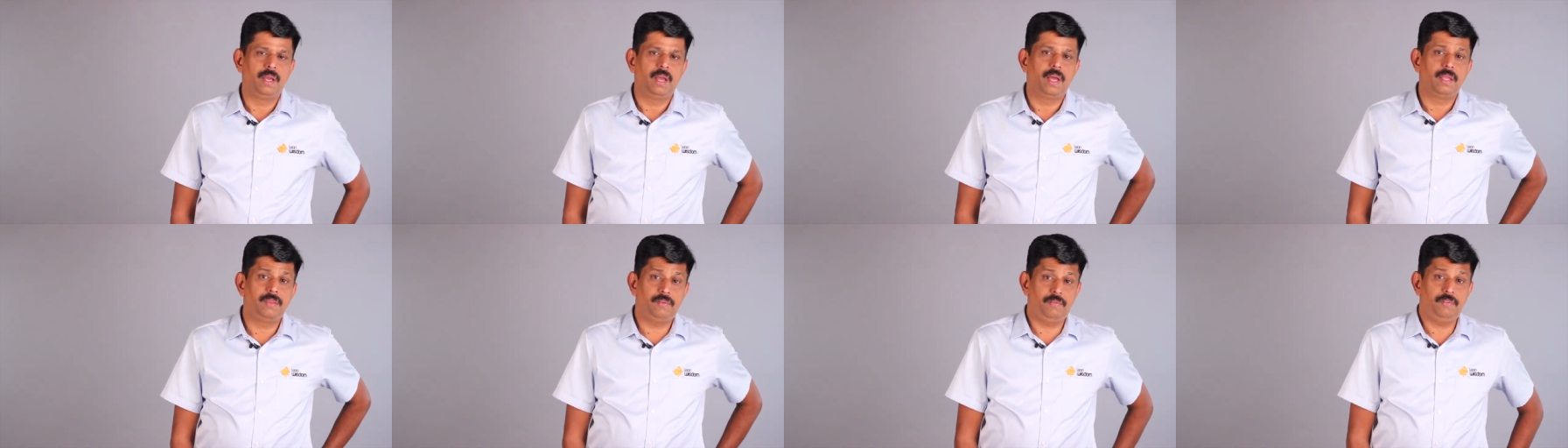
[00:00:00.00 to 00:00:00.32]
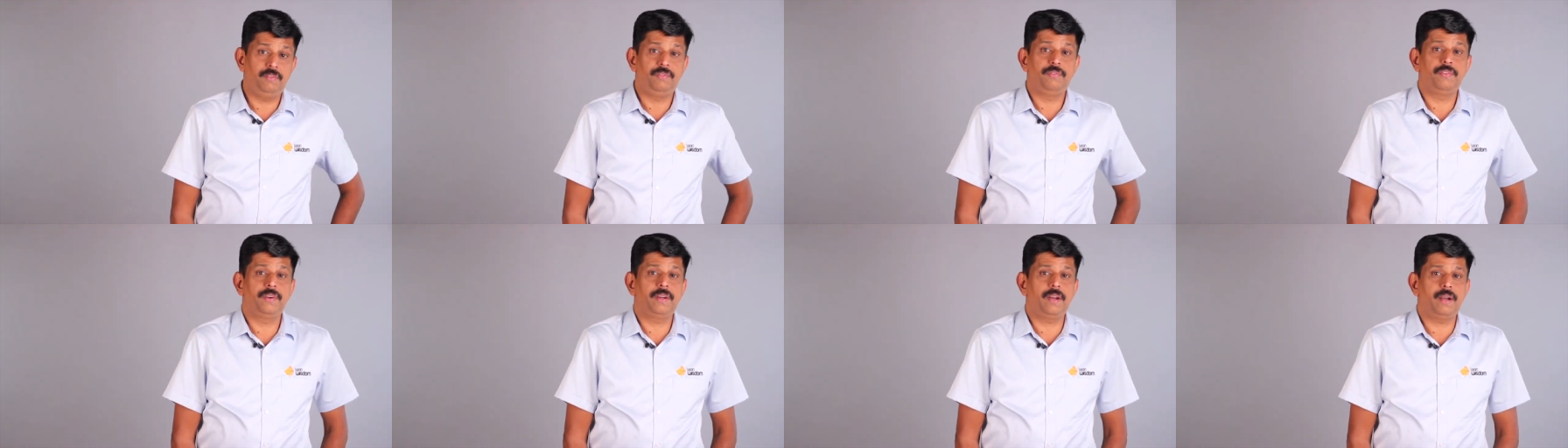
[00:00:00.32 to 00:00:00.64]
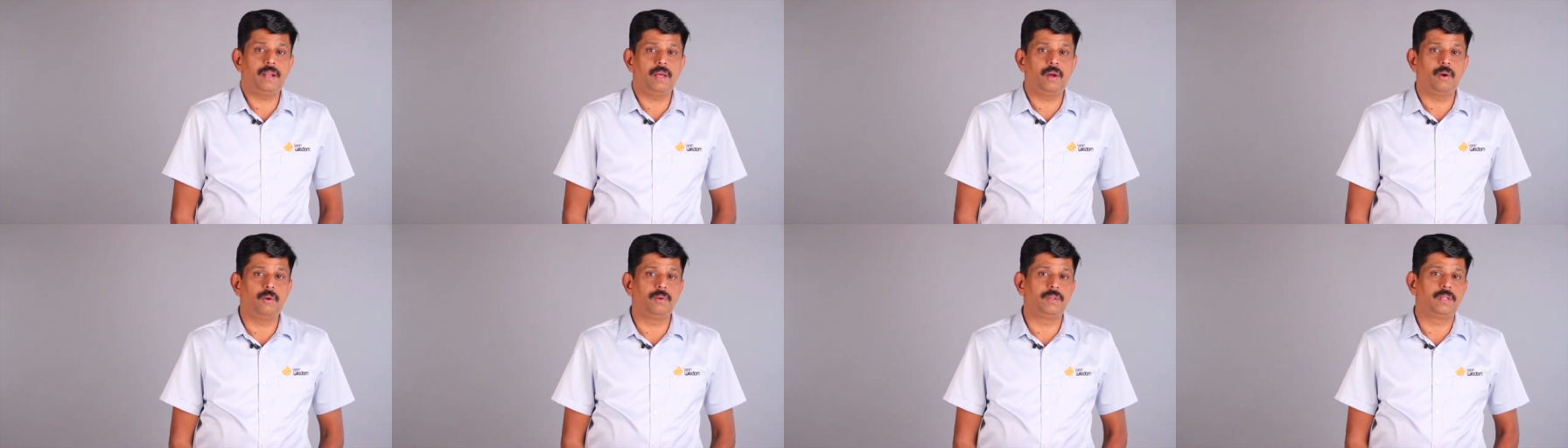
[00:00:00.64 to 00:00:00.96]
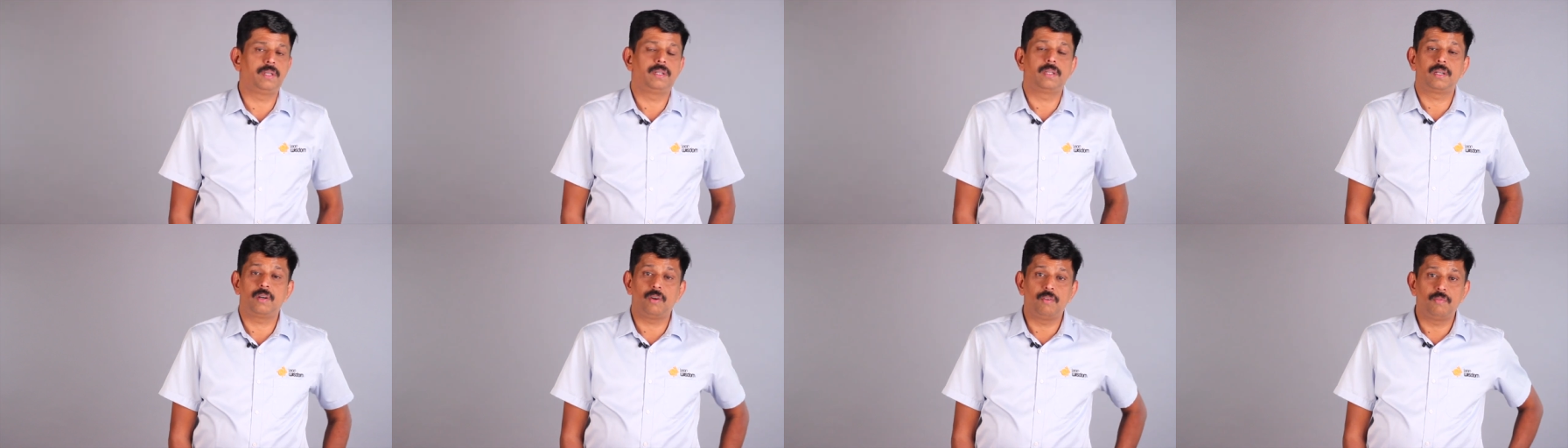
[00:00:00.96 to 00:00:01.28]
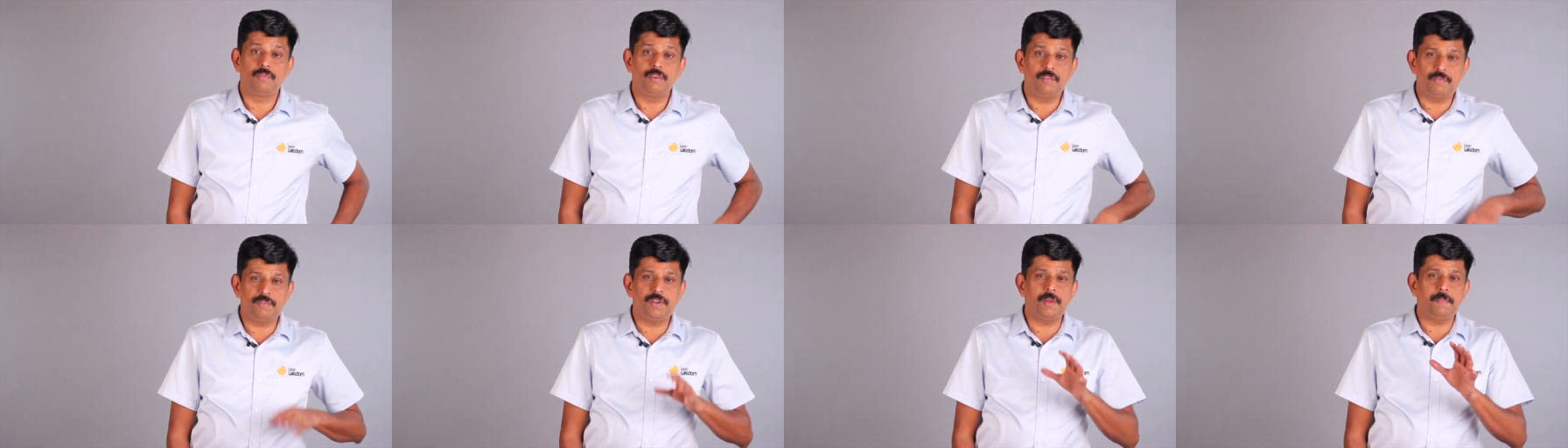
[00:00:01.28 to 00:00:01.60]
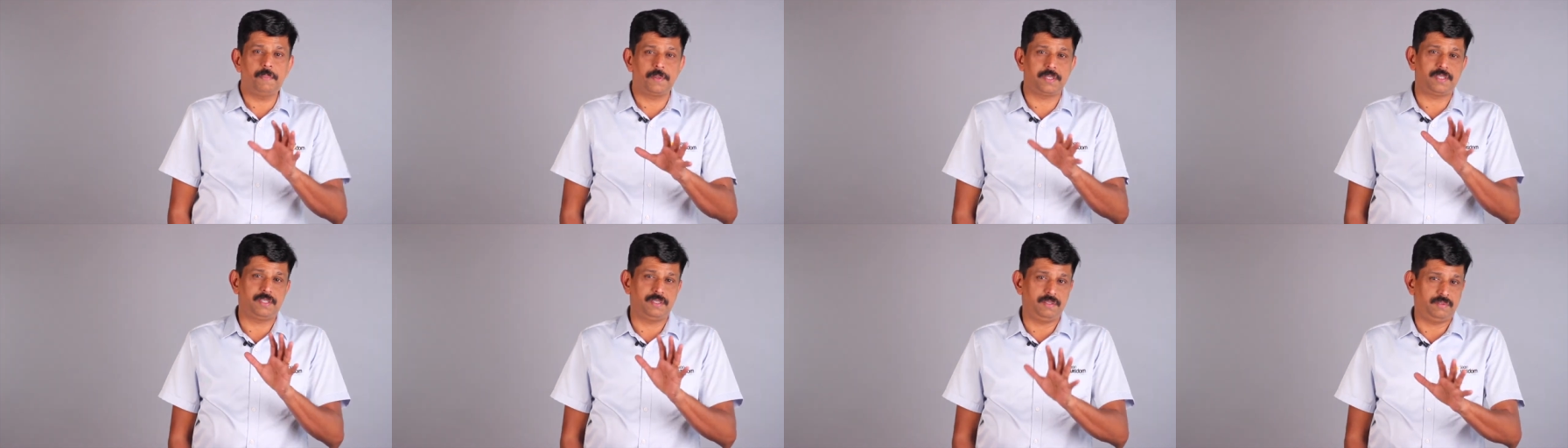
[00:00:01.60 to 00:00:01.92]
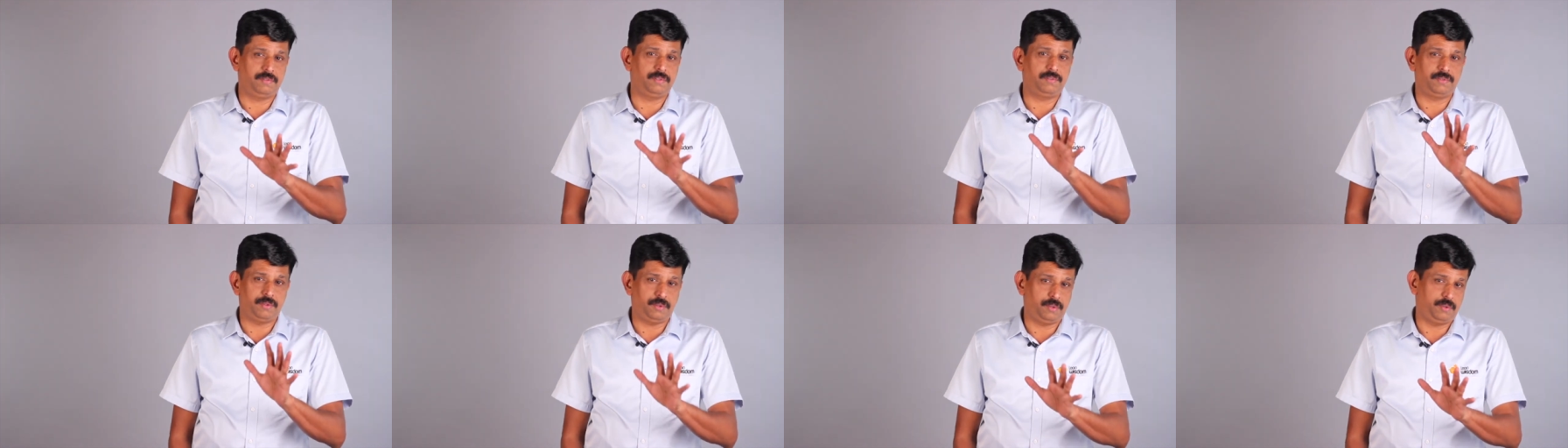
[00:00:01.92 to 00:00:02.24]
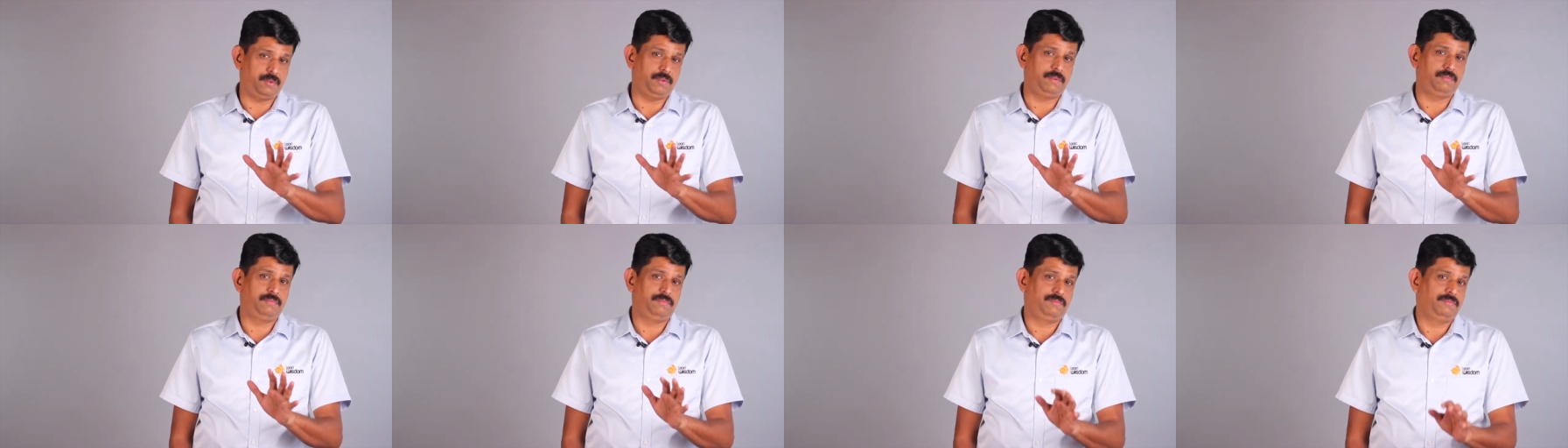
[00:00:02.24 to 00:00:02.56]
Then we figured out that around 50% of the code,